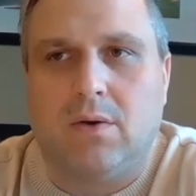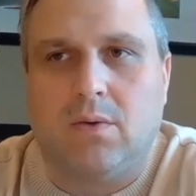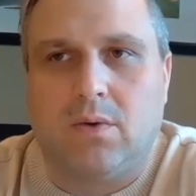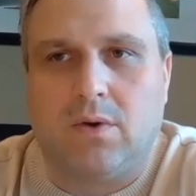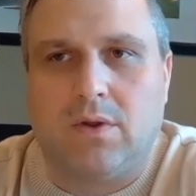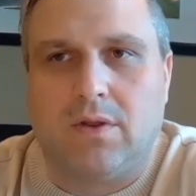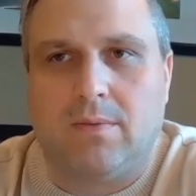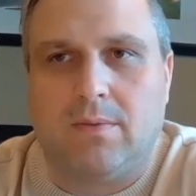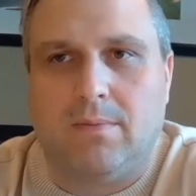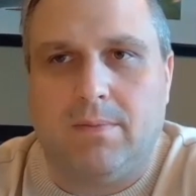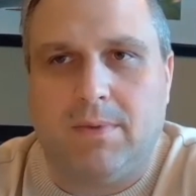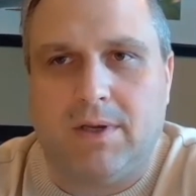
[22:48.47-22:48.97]

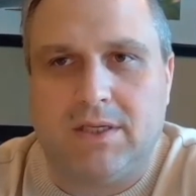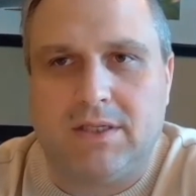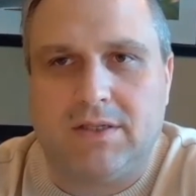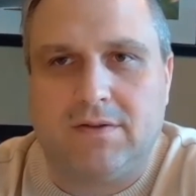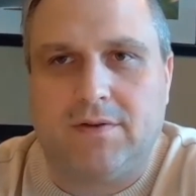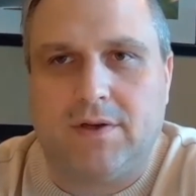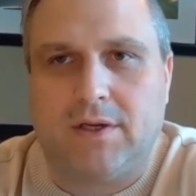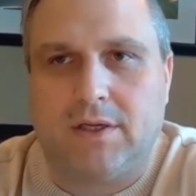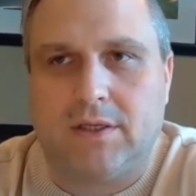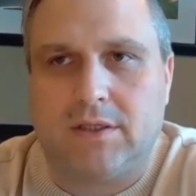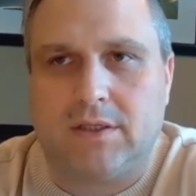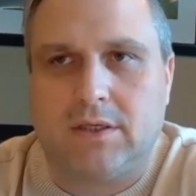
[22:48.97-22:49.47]
We're the
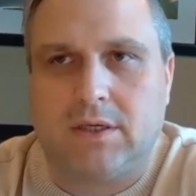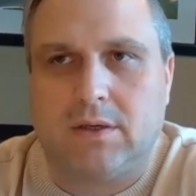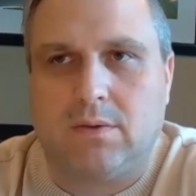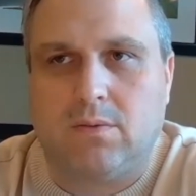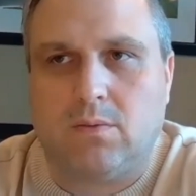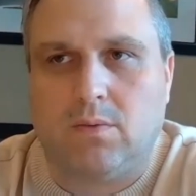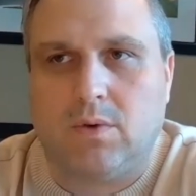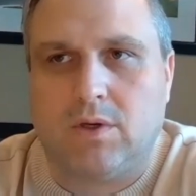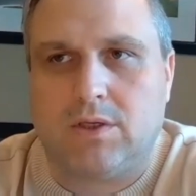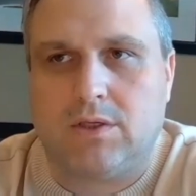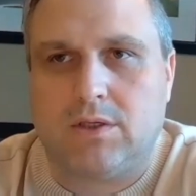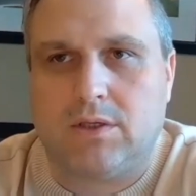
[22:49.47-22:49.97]
misfits,
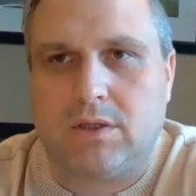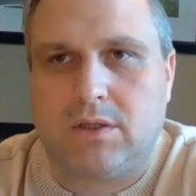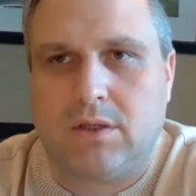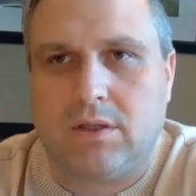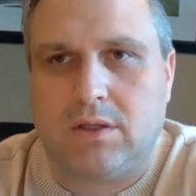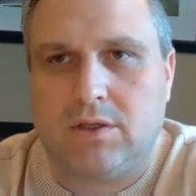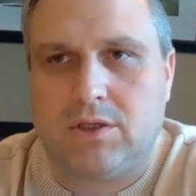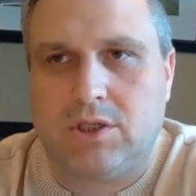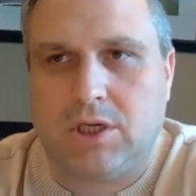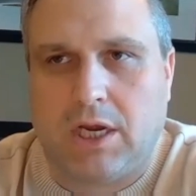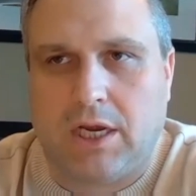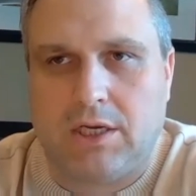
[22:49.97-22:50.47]
which
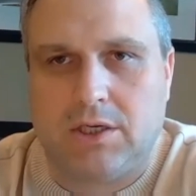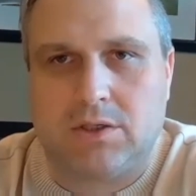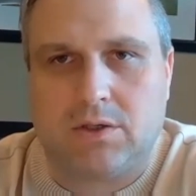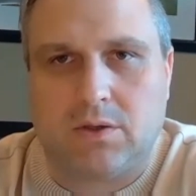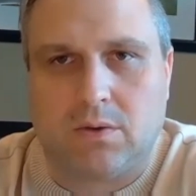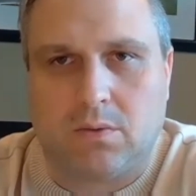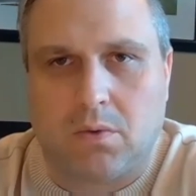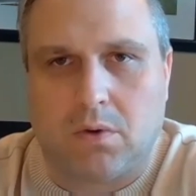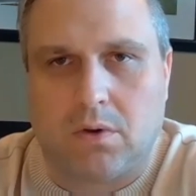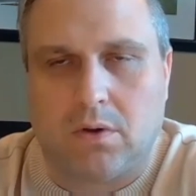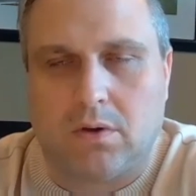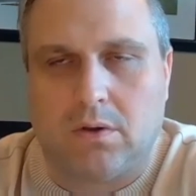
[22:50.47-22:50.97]
change
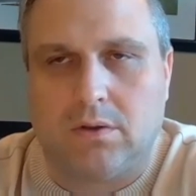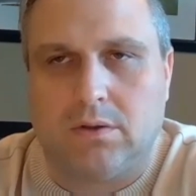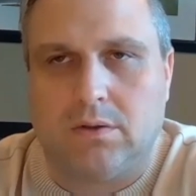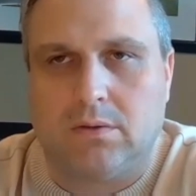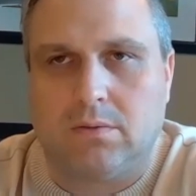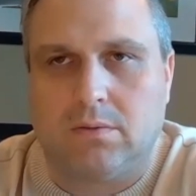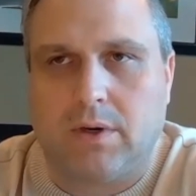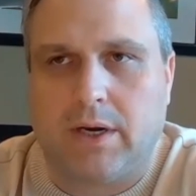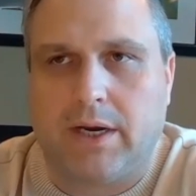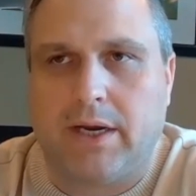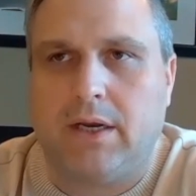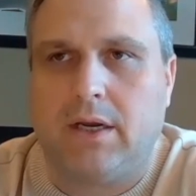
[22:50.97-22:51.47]
the world,
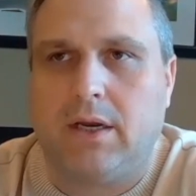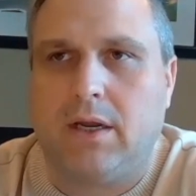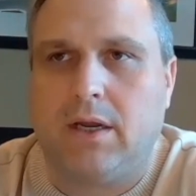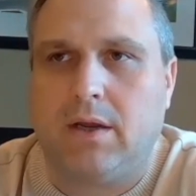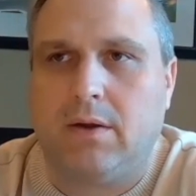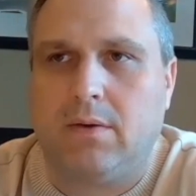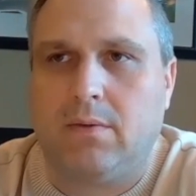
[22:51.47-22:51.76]
right?